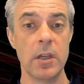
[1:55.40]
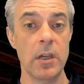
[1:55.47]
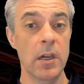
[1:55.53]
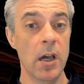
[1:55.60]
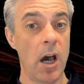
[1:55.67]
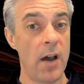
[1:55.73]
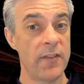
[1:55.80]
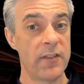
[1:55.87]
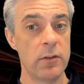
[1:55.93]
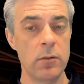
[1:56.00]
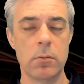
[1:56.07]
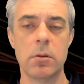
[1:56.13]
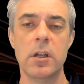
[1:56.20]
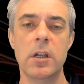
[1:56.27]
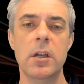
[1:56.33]
After
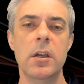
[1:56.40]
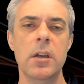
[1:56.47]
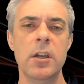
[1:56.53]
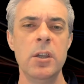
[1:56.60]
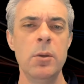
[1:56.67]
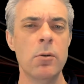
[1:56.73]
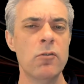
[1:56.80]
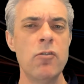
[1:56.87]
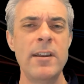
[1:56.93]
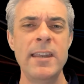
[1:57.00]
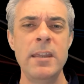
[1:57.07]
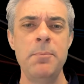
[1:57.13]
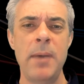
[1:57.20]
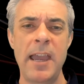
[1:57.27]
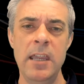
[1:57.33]
all, you're already
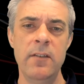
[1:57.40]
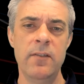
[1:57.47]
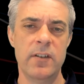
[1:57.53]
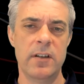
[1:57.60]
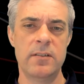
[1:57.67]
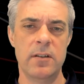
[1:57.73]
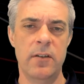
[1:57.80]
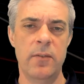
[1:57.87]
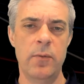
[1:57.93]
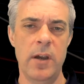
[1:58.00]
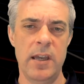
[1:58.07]
paying for the software,